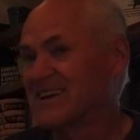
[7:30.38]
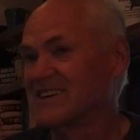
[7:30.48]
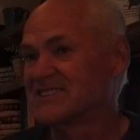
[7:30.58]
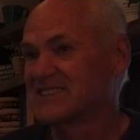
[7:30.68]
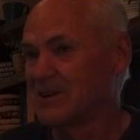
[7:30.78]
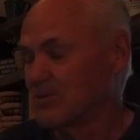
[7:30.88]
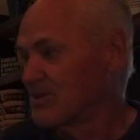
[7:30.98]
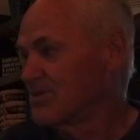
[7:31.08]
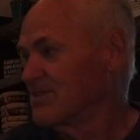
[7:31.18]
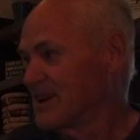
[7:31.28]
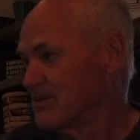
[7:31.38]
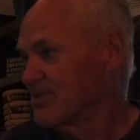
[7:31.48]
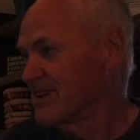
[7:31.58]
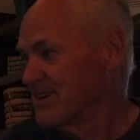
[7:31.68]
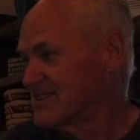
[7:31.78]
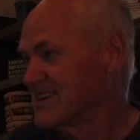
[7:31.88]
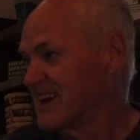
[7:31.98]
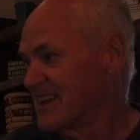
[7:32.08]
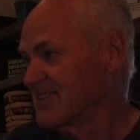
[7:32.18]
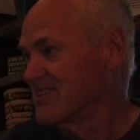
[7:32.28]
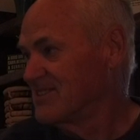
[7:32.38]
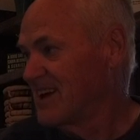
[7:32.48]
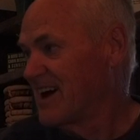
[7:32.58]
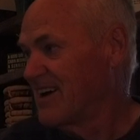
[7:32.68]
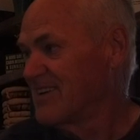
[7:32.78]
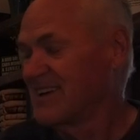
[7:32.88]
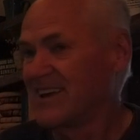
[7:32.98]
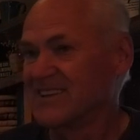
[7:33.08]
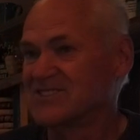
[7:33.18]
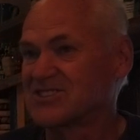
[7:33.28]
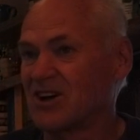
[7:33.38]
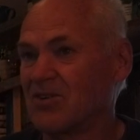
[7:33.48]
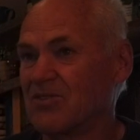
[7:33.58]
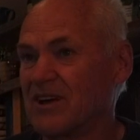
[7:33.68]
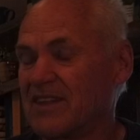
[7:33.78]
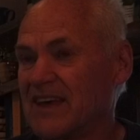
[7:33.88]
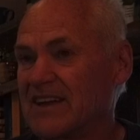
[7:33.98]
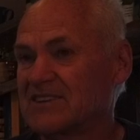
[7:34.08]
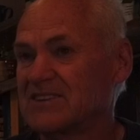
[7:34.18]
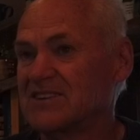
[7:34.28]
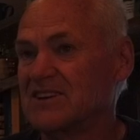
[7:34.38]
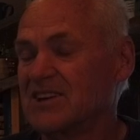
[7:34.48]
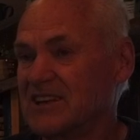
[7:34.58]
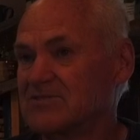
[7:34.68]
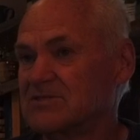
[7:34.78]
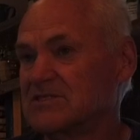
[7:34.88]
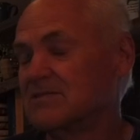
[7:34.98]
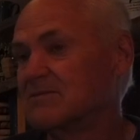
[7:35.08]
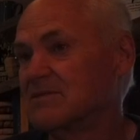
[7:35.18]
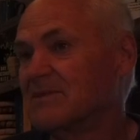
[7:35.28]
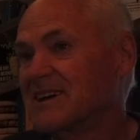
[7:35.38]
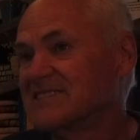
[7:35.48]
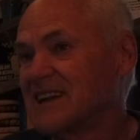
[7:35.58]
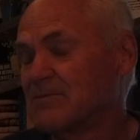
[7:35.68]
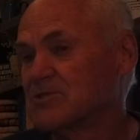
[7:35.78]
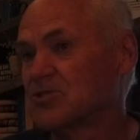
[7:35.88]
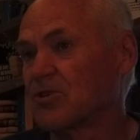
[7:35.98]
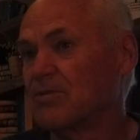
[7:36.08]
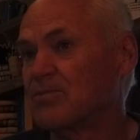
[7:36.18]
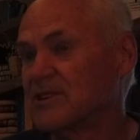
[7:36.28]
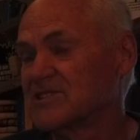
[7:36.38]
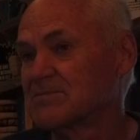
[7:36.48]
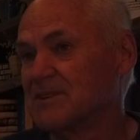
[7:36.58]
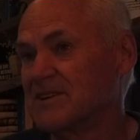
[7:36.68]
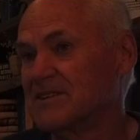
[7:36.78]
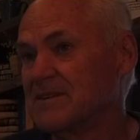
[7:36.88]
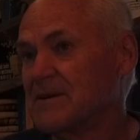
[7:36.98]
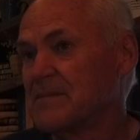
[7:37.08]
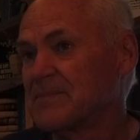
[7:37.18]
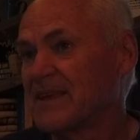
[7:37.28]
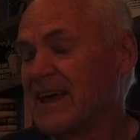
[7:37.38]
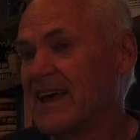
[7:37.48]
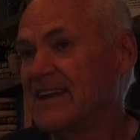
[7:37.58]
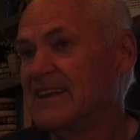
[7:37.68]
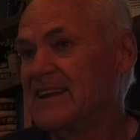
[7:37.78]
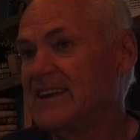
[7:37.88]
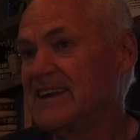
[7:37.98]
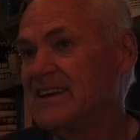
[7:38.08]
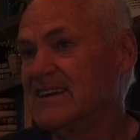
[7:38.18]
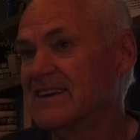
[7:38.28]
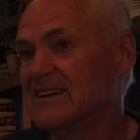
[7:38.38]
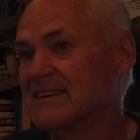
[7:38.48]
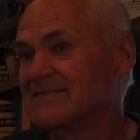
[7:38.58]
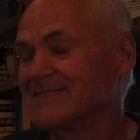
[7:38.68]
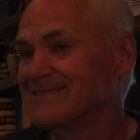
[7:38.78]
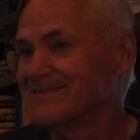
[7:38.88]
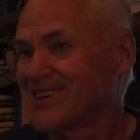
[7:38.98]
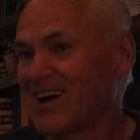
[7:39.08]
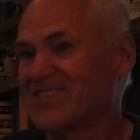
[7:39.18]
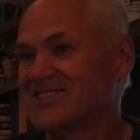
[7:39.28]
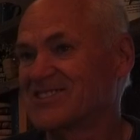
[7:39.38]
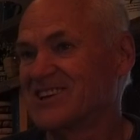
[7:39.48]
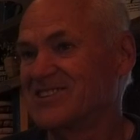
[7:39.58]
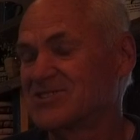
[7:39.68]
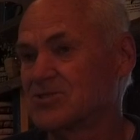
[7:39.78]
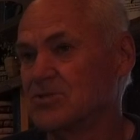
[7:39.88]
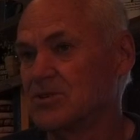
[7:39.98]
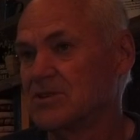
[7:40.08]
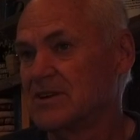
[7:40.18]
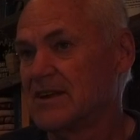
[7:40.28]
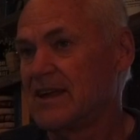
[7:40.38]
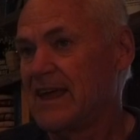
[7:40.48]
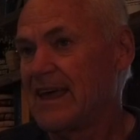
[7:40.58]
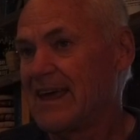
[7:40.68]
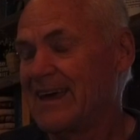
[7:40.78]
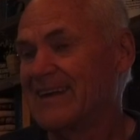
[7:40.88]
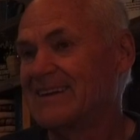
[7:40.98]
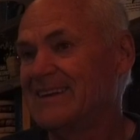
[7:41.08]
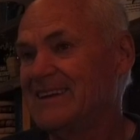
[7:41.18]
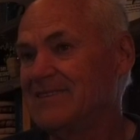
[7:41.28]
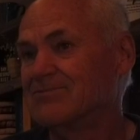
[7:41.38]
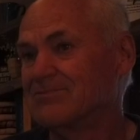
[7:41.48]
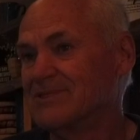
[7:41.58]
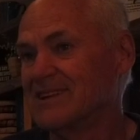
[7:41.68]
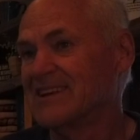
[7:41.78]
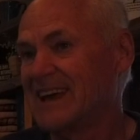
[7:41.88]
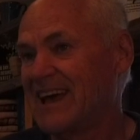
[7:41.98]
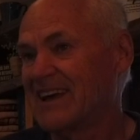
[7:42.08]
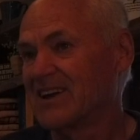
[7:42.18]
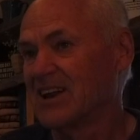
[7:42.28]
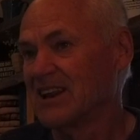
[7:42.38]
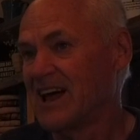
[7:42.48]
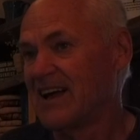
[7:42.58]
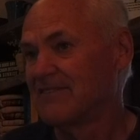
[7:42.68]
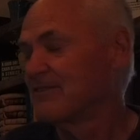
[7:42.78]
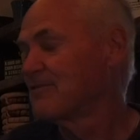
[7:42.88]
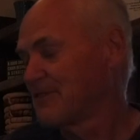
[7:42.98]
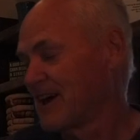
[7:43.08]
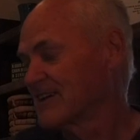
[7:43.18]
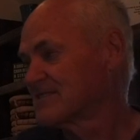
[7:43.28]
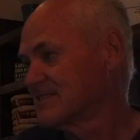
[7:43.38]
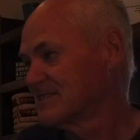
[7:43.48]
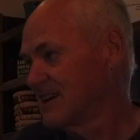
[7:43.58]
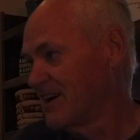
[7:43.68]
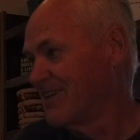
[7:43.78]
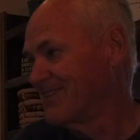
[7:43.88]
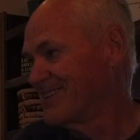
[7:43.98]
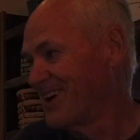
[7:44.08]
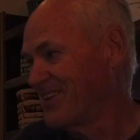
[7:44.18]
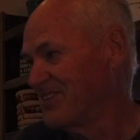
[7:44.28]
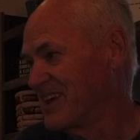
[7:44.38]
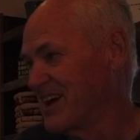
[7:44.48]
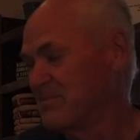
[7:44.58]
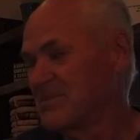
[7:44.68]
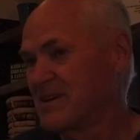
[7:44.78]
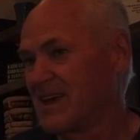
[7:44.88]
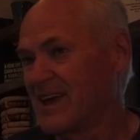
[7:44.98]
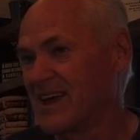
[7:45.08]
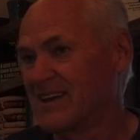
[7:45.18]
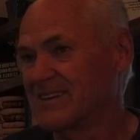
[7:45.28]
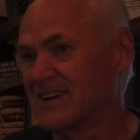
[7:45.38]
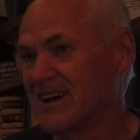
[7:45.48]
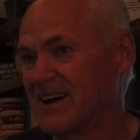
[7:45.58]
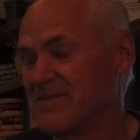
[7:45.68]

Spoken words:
Because they were there together, yeah. And so, the man's name was Earl Brisman, and he taught the Sunday school, and he really had a lot of effect on them. And